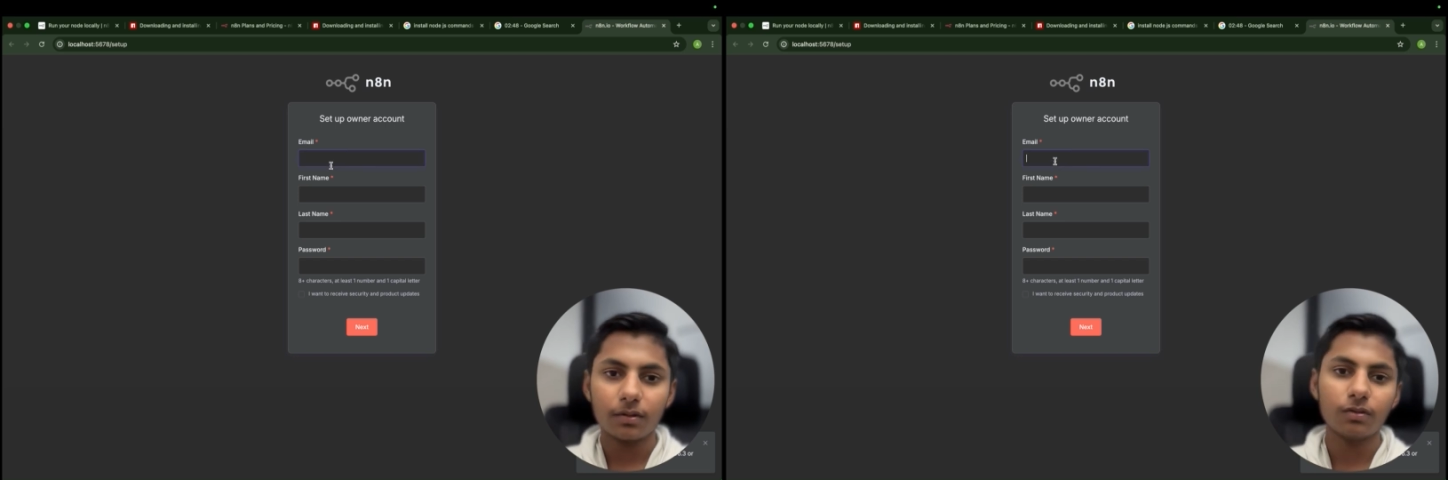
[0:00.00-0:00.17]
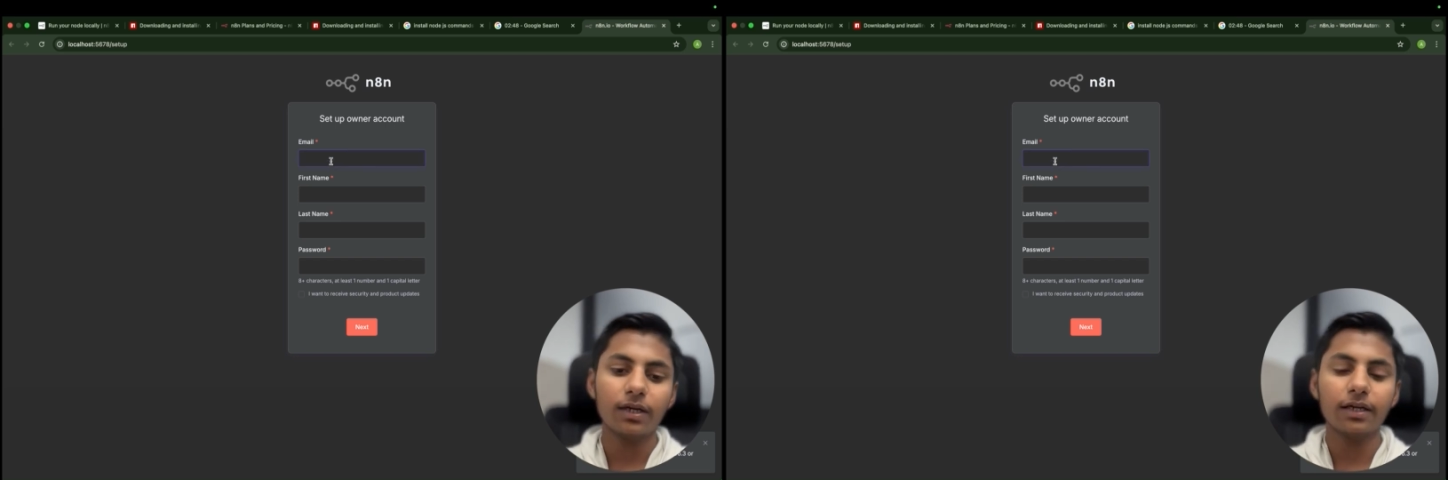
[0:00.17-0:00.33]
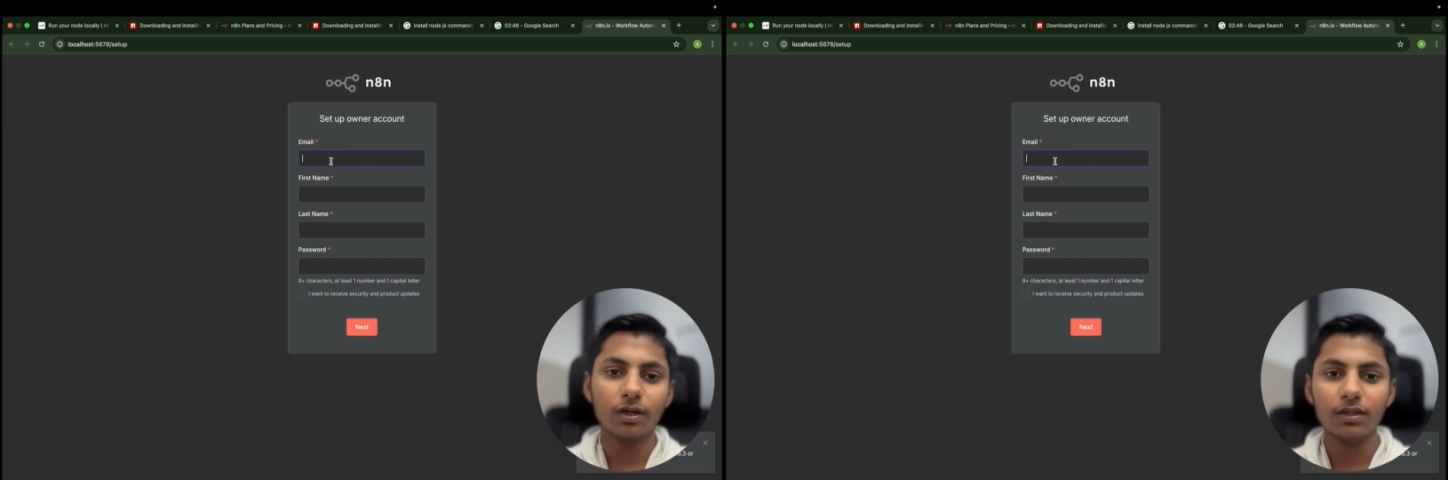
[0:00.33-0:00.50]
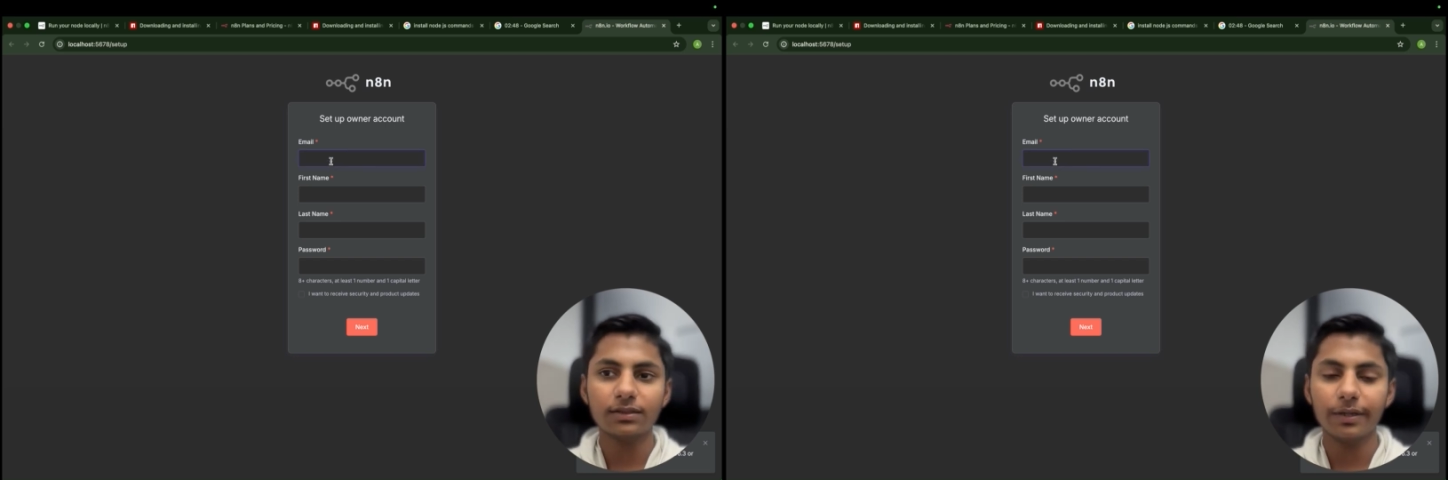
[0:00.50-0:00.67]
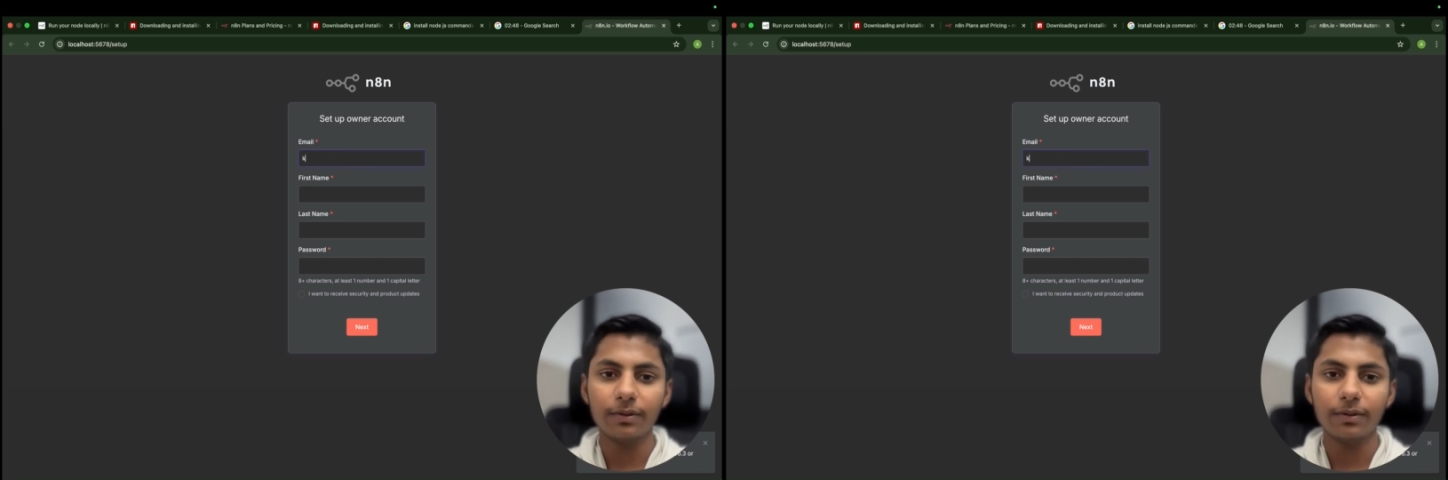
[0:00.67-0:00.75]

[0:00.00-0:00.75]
You can create account here,